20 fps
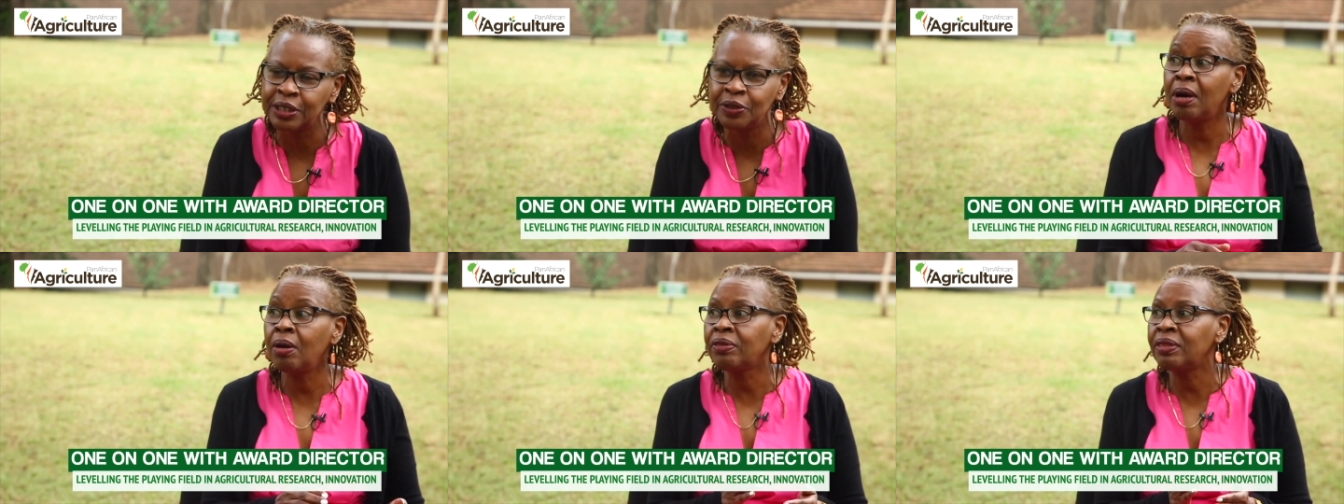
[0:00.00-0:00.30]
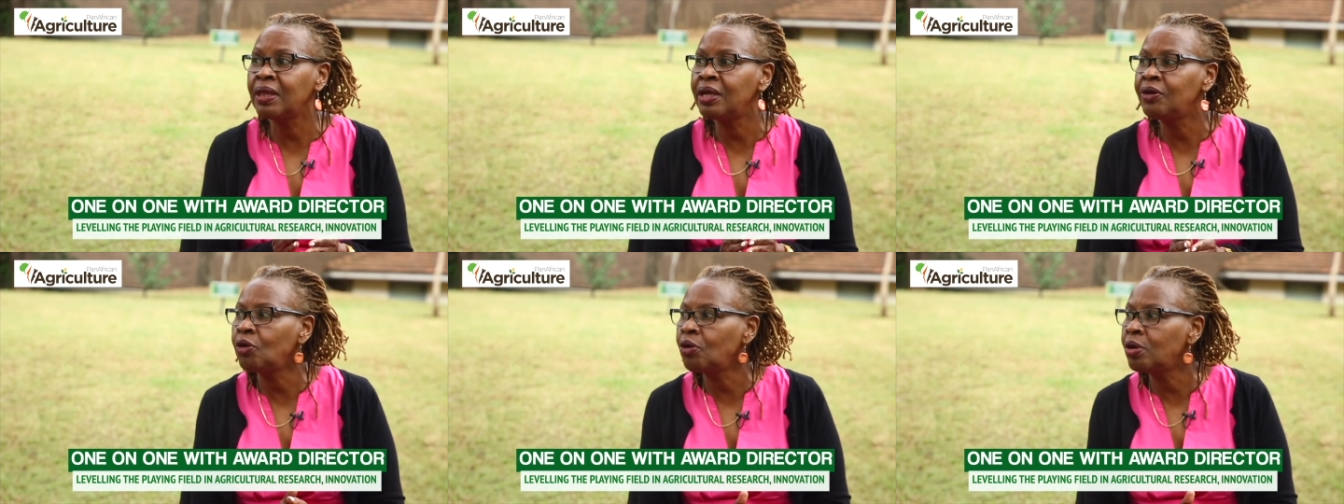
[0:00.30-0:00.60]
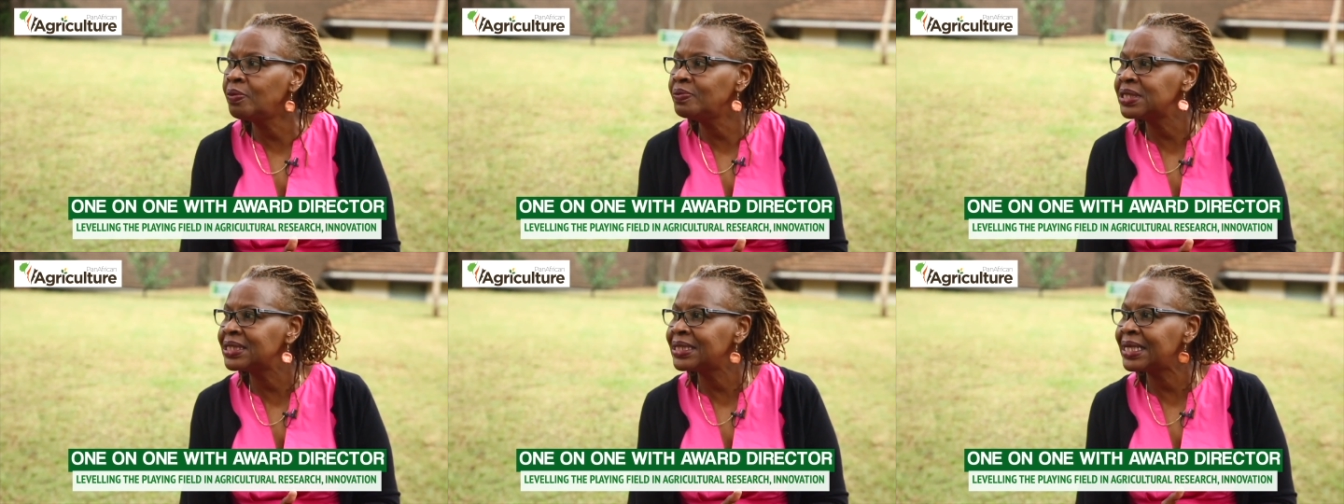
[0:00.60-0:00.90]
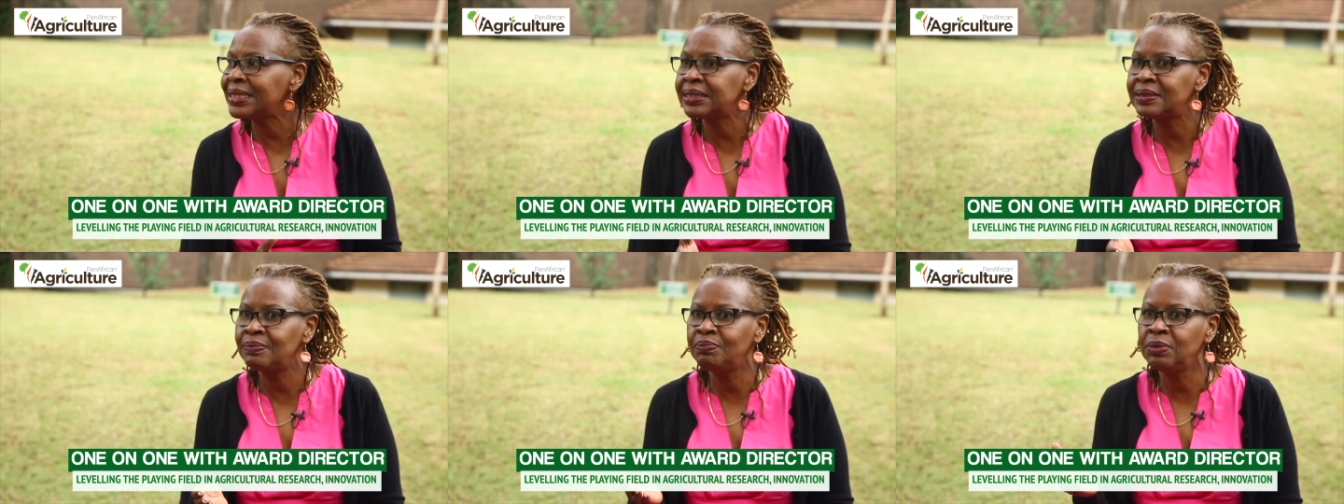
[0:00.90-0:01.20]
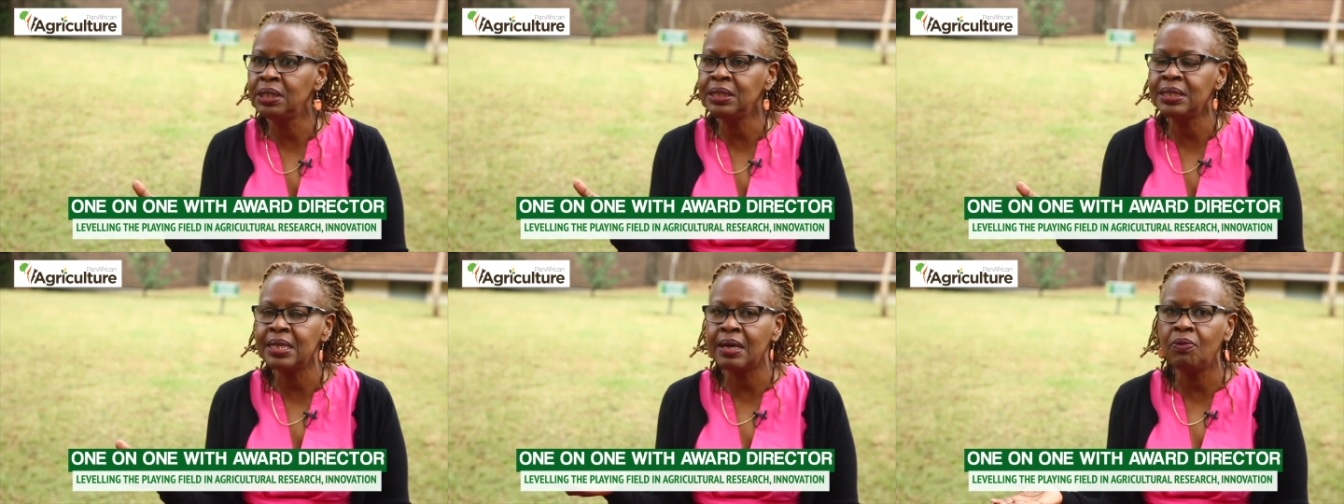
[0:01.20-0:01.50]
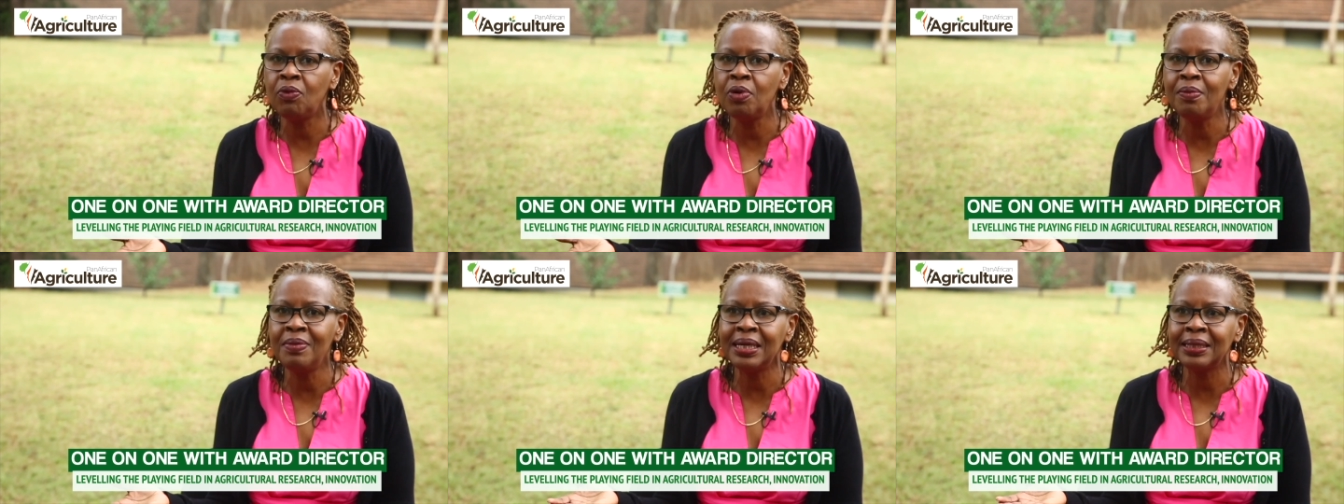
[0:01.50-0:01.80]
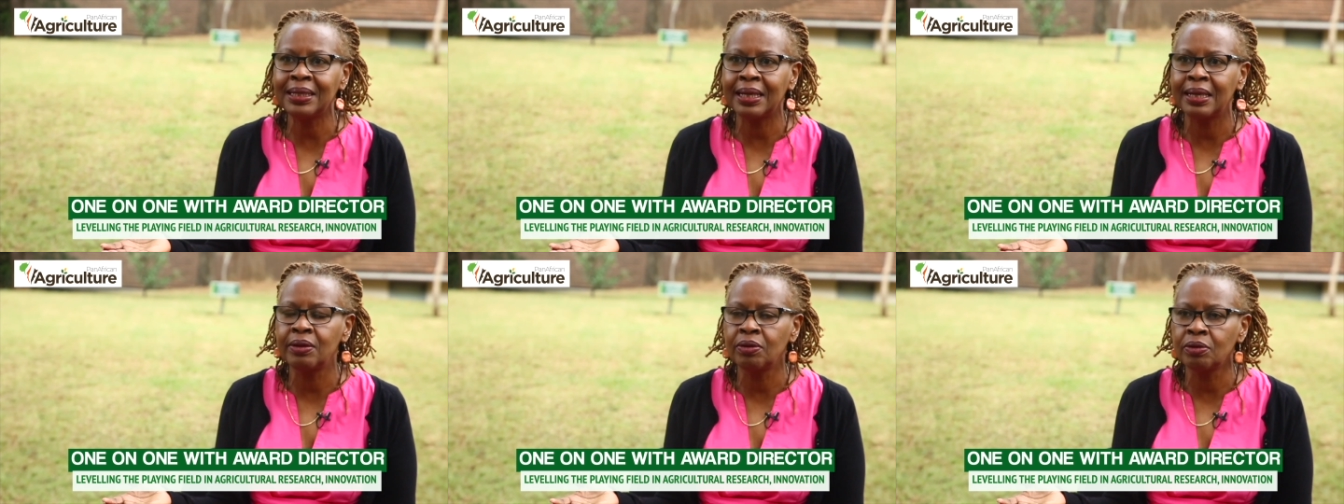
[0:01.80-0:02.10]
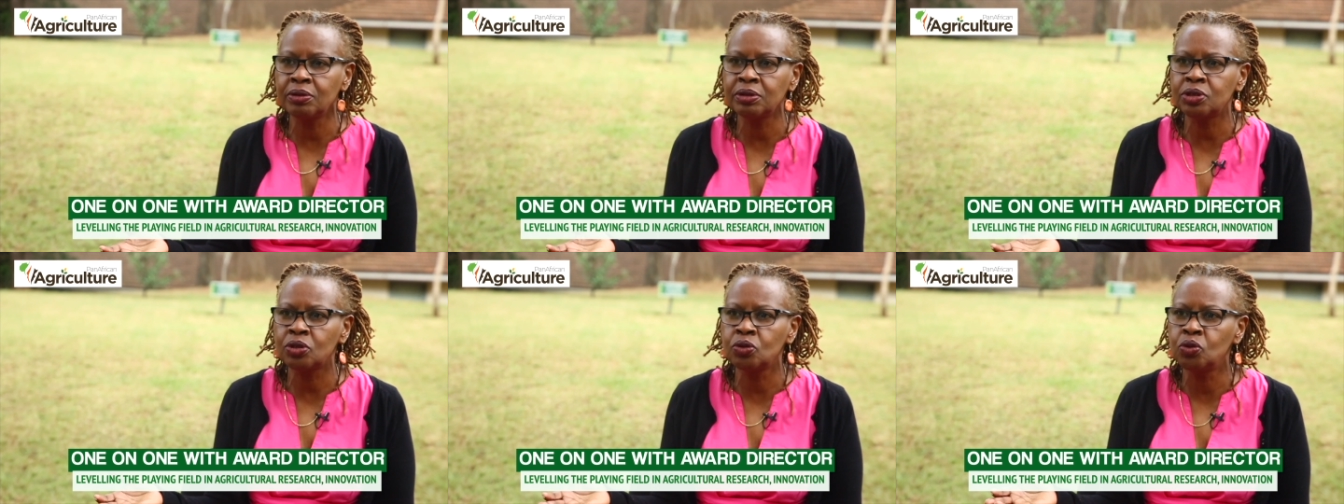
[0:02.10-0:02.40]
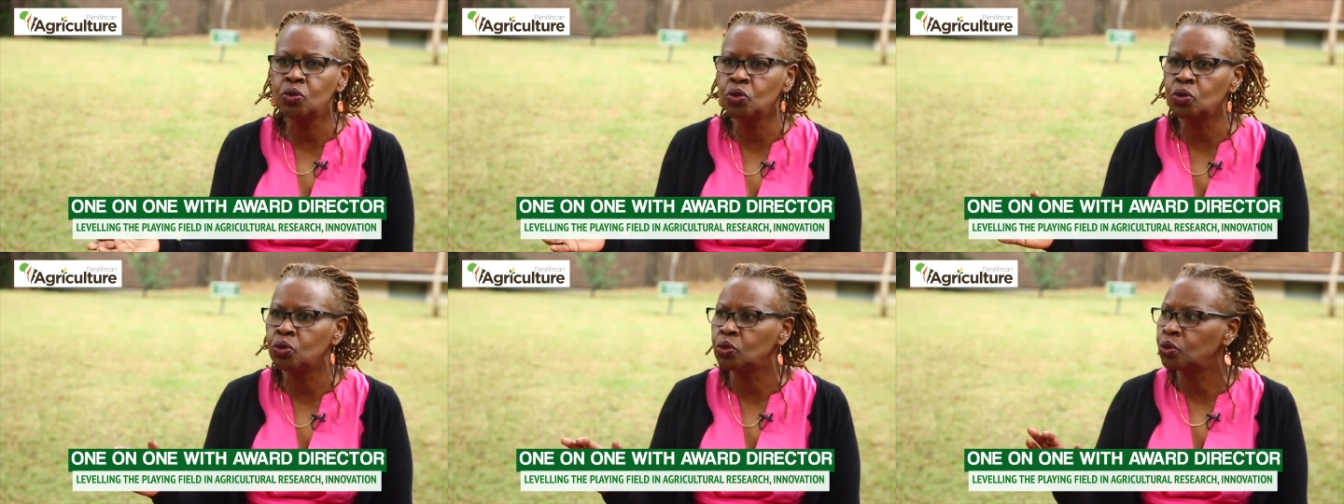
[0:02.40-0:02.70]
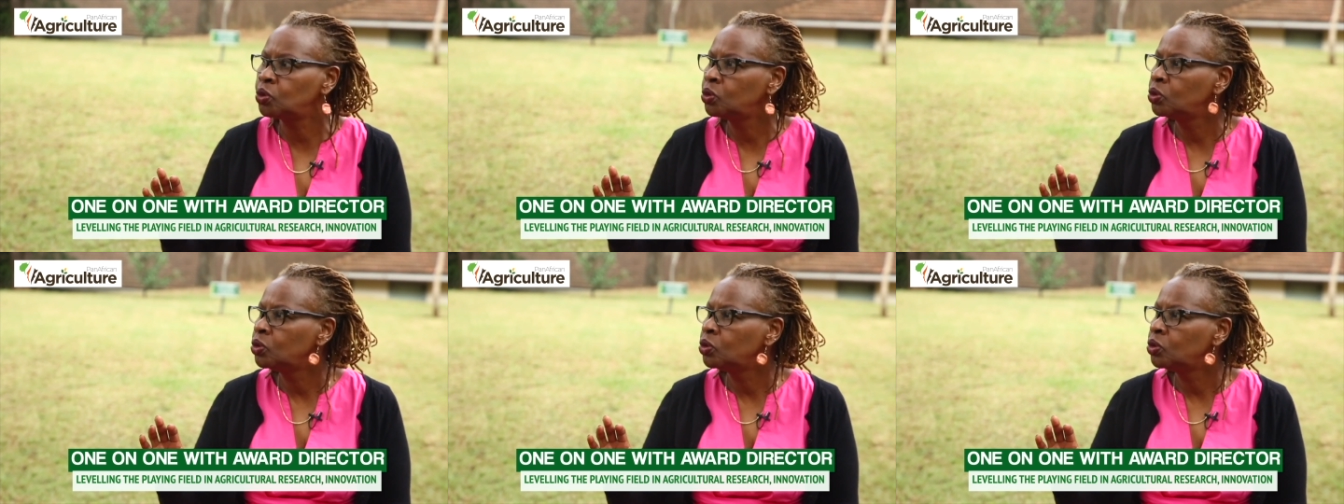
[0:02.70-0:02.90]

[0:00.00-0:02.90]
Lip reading: Or the norms that mean that woman cannot go